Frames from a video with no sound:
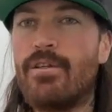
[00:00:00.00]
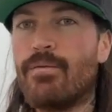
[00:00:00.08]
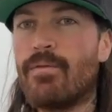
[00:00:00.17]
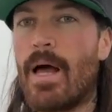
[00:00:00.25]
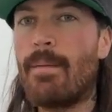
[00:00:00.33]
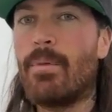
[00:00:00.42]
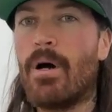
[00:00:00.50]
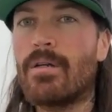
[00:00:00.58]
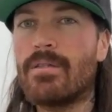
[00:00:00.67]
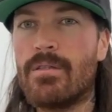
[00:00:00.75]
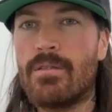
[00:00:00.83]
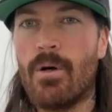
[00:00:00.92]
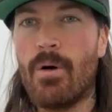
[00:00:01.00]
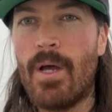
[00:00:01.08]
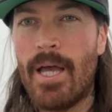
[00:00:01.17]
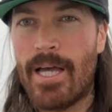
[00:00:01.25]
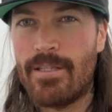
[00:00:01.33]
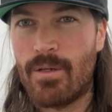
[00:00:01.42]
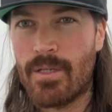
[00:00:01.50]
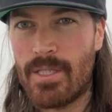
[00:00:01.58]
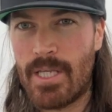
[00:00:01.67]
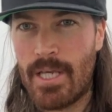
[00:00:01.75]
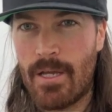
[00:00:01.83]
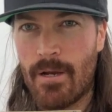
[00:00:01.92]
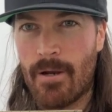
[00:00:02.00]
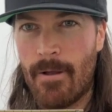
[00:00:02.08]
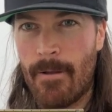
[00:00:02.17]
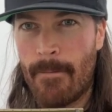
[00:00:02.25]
to your flat boxes. So as you can see here,